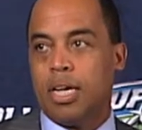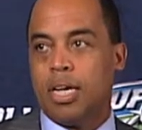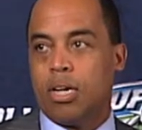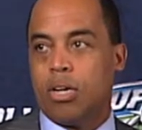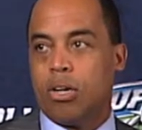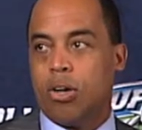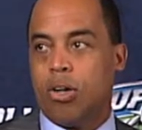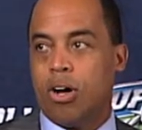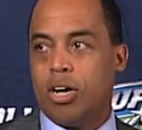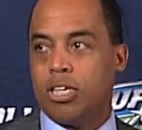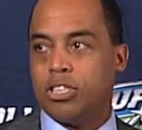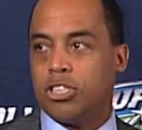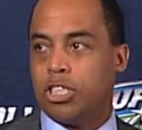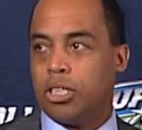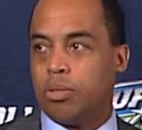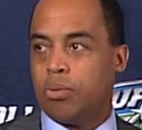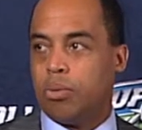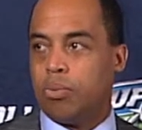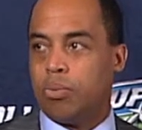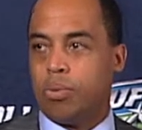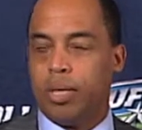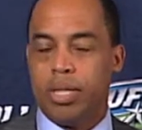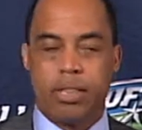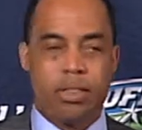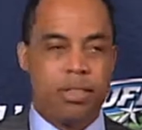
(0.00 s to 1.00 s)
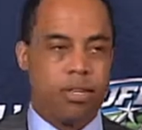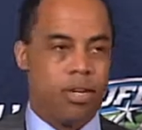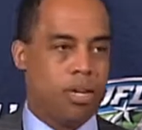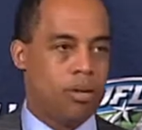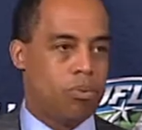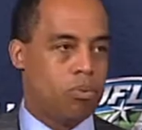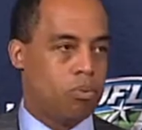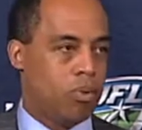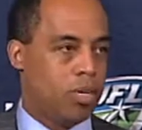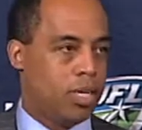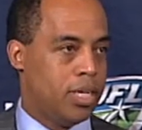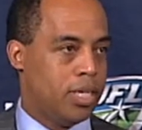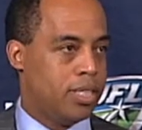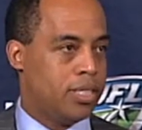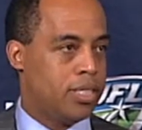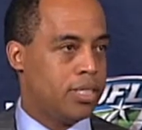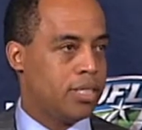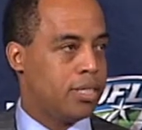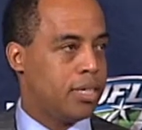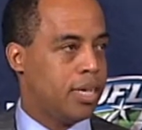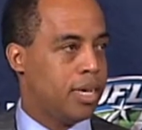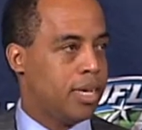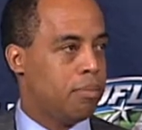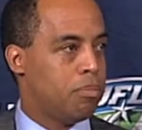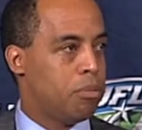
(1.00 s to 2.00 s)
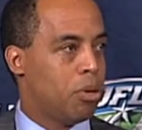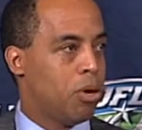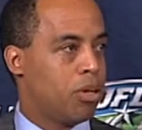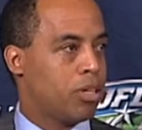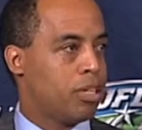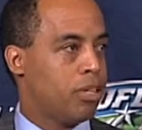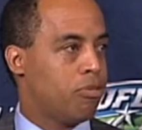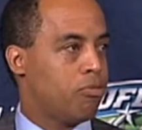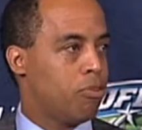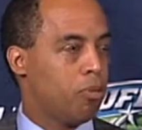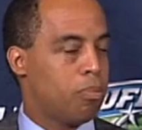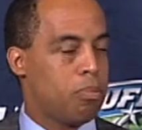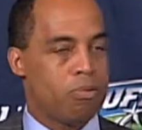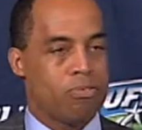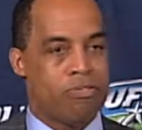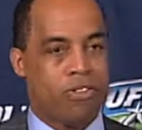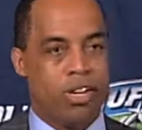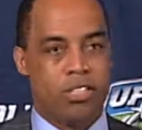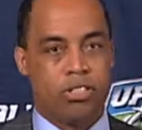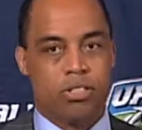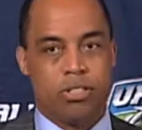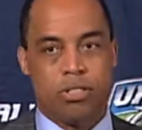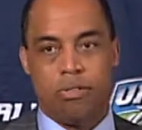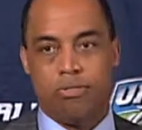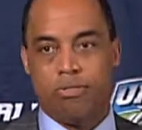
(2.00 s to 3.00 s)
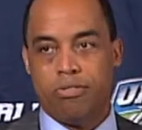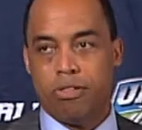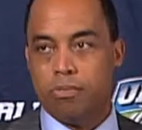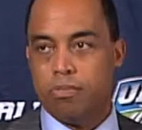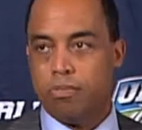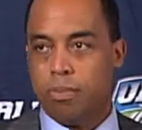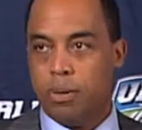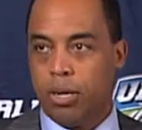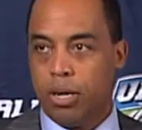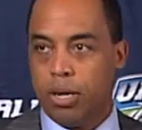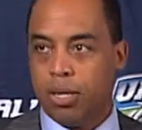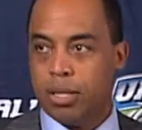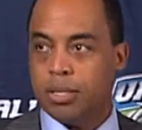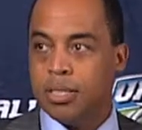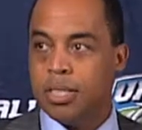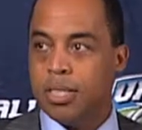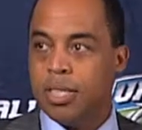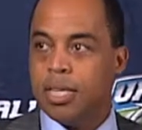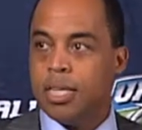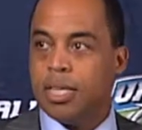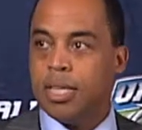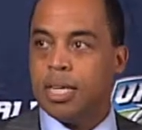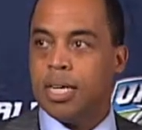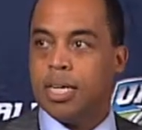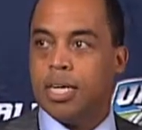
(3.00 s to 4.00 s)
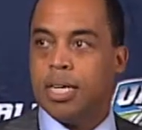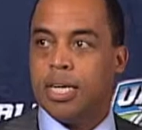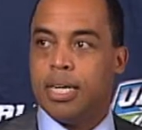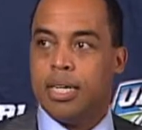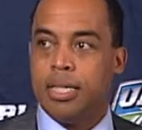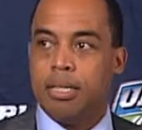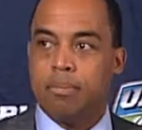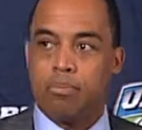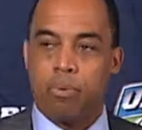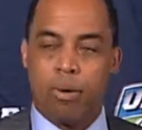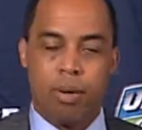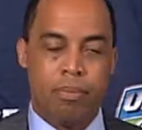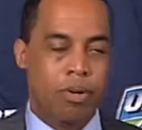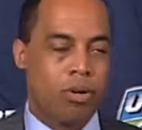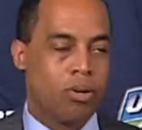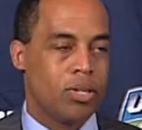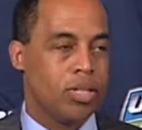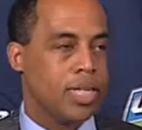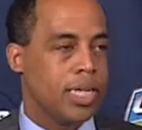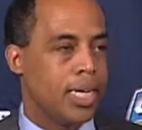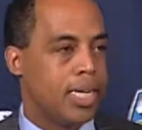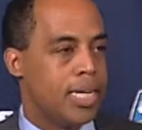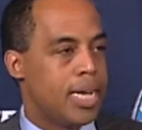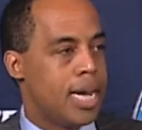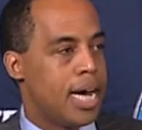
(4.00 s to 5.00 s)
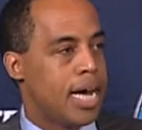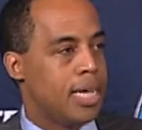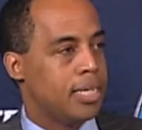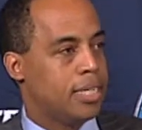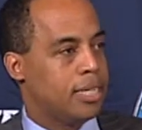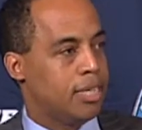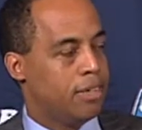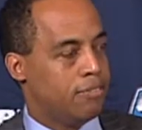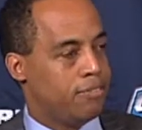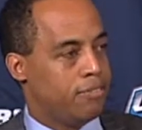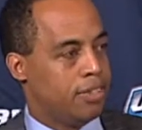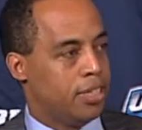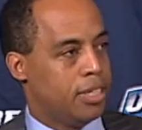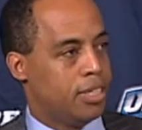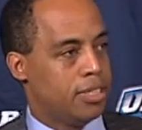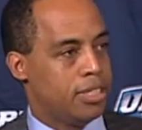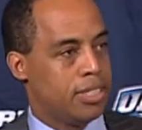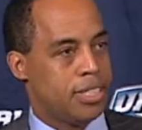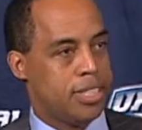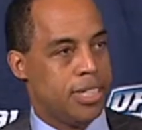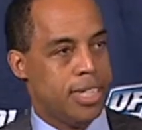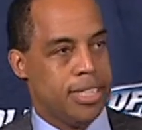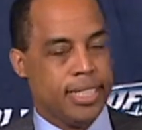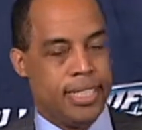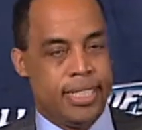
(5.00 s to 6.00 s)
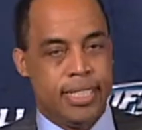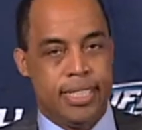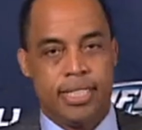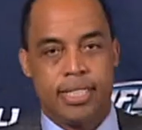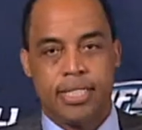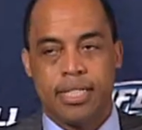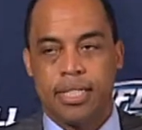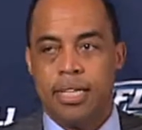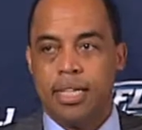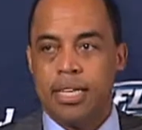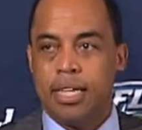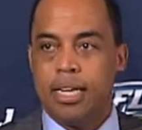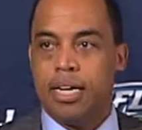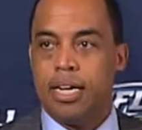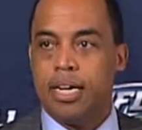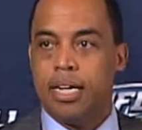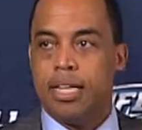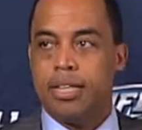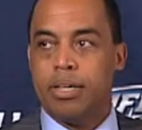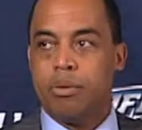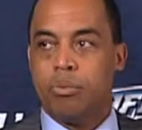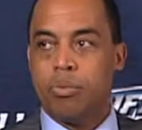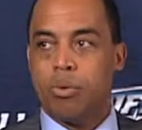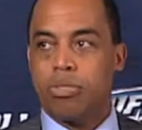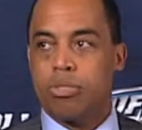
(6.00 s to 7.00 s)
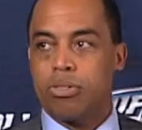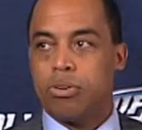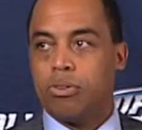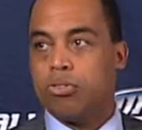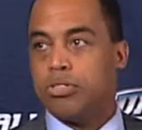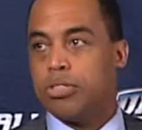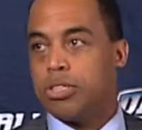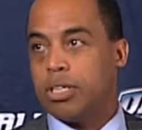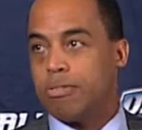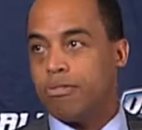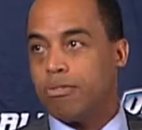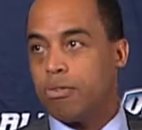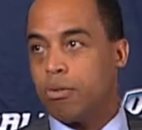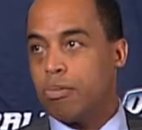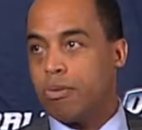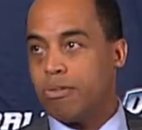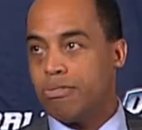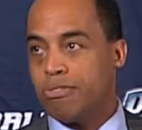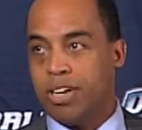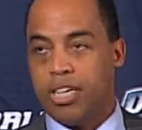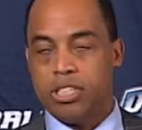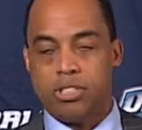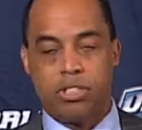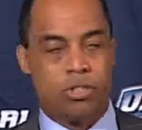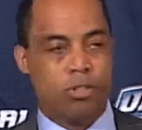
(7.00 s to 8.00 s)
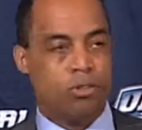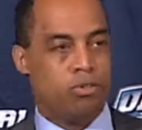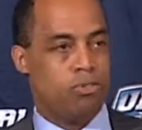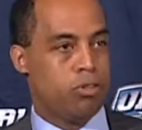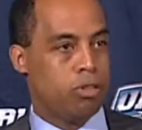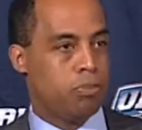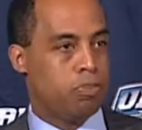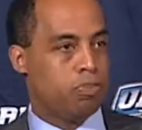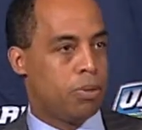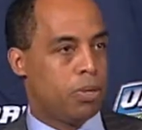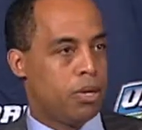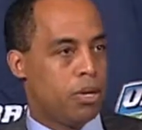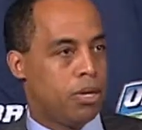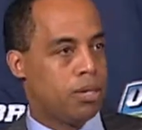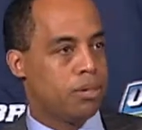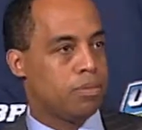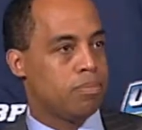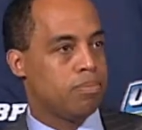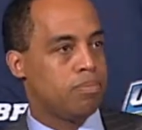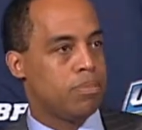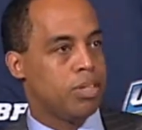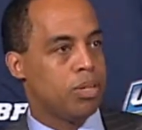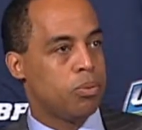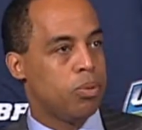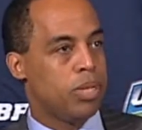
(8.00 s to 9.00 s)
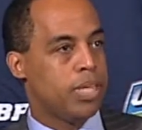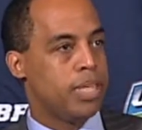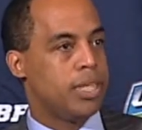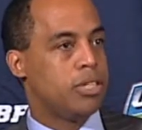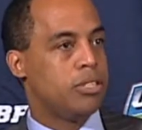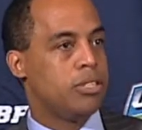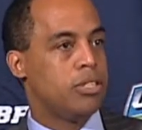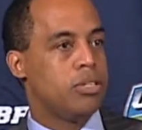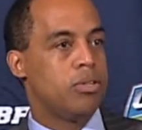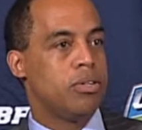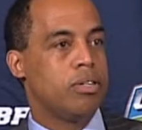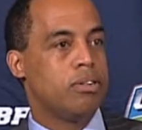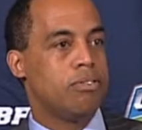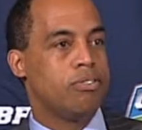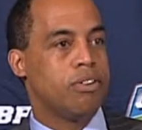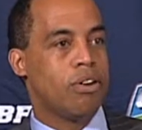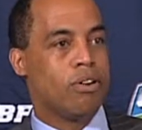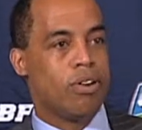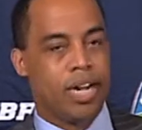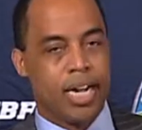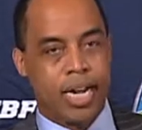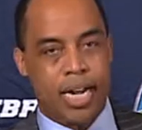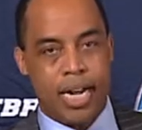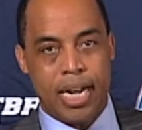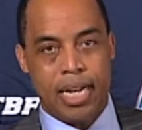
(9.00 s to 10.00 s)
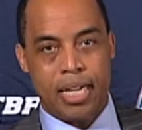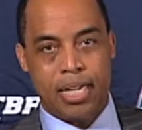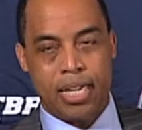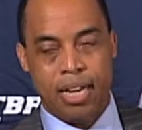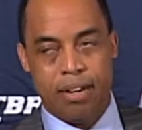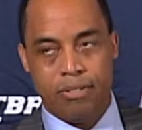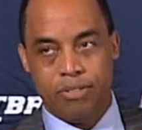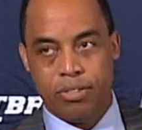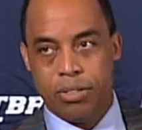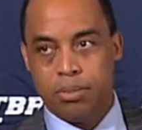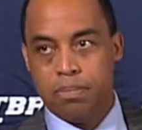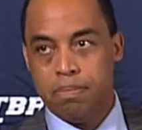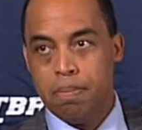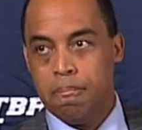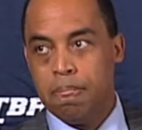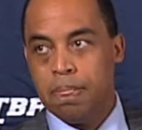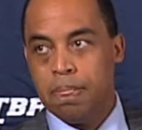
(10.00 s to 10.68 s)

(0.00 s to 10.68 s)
launching what we thought was a market for professional football, primarily in non-NFL cities that were thirsting for professional football that we could do at a very high level.